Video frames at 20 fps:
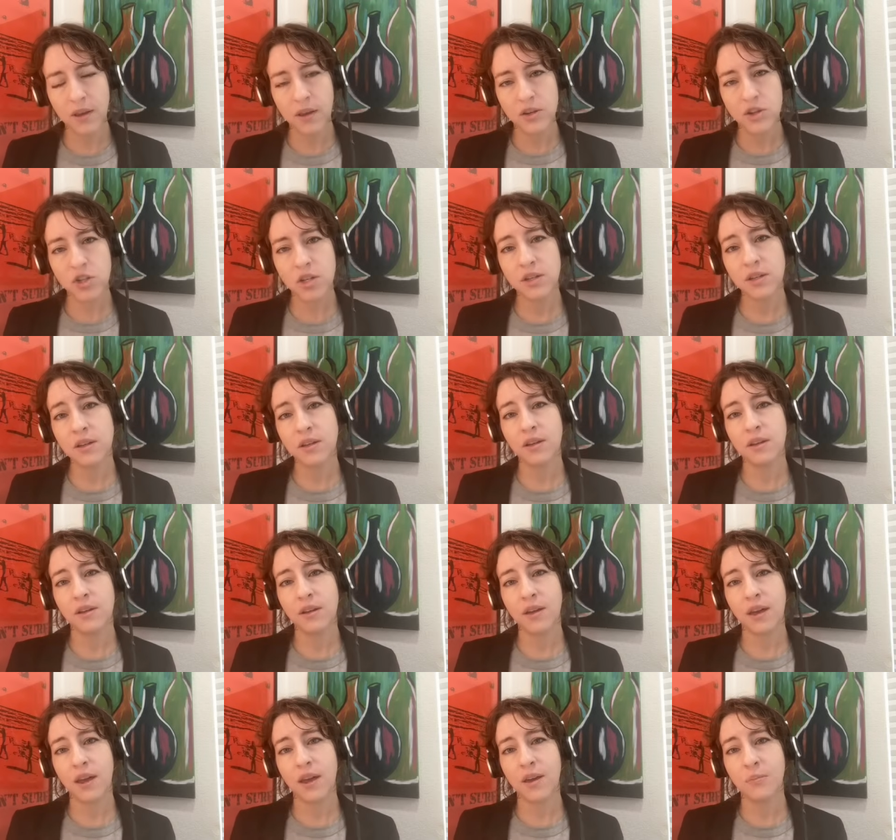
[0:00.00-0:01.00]
she did
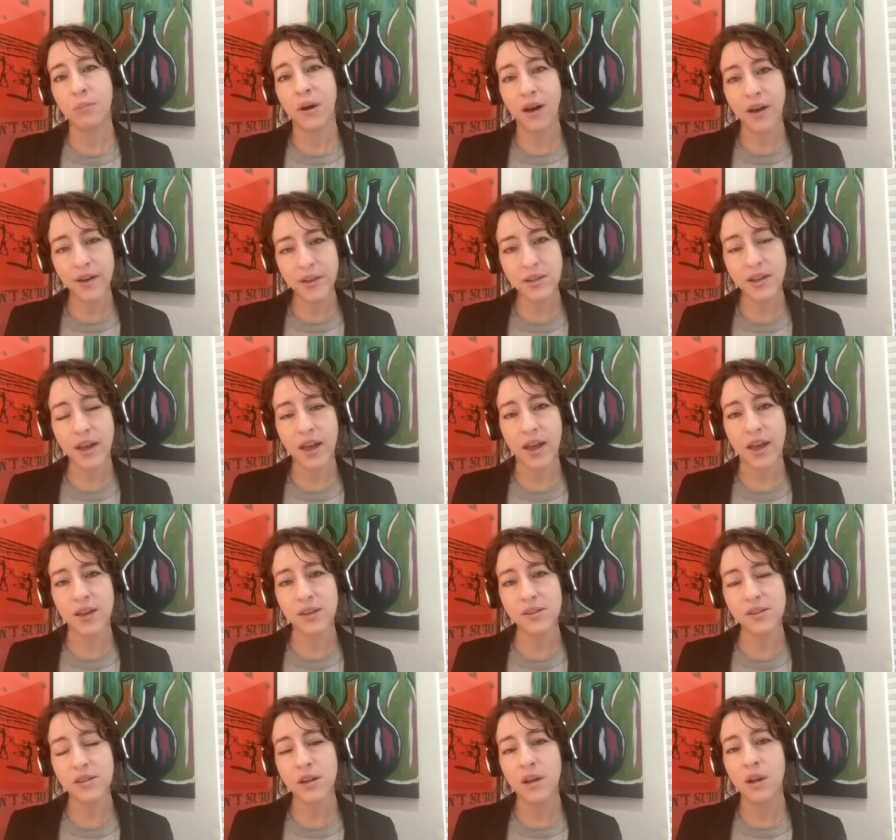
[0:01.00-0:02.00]
a
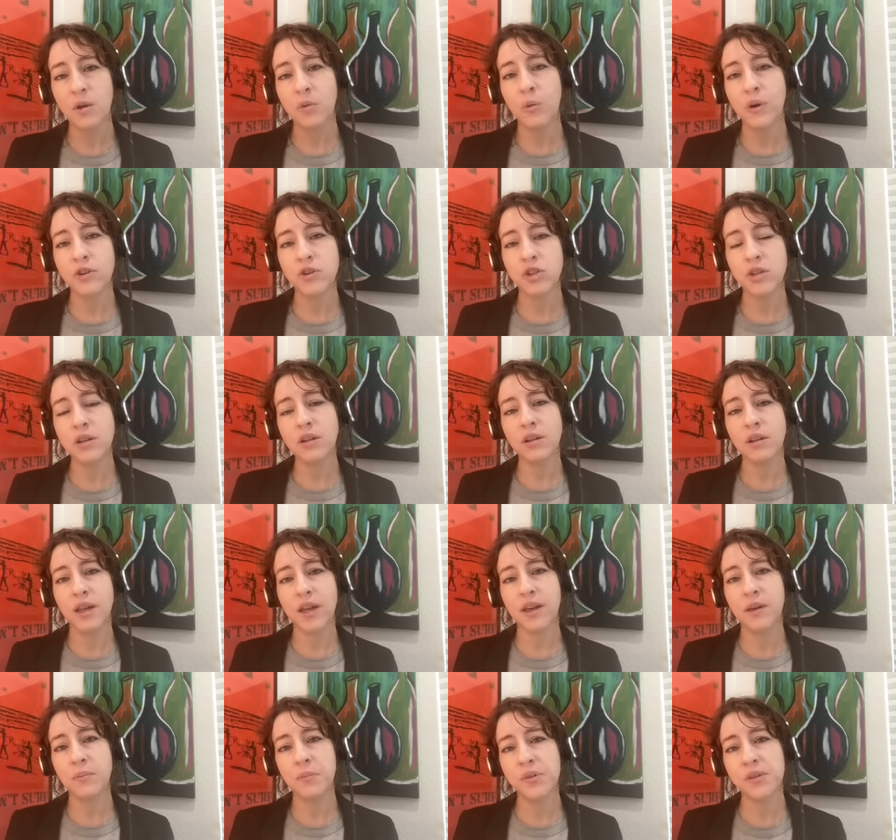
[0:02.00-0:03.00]
podcast where she
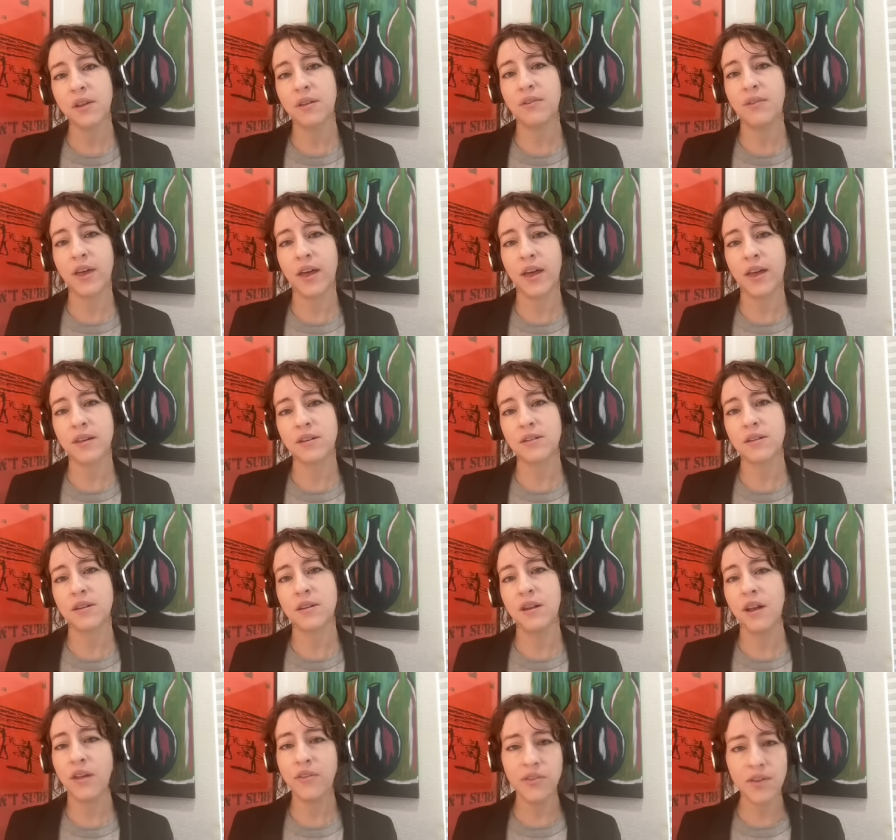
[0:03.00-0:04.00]
claims that
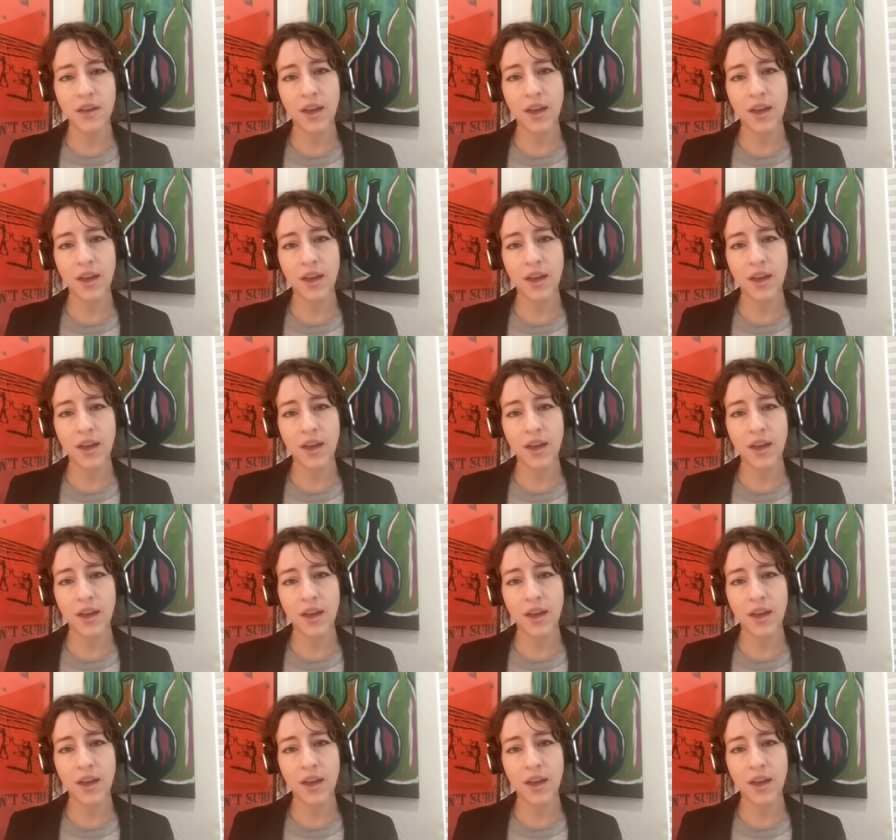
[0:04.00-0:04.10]
nothing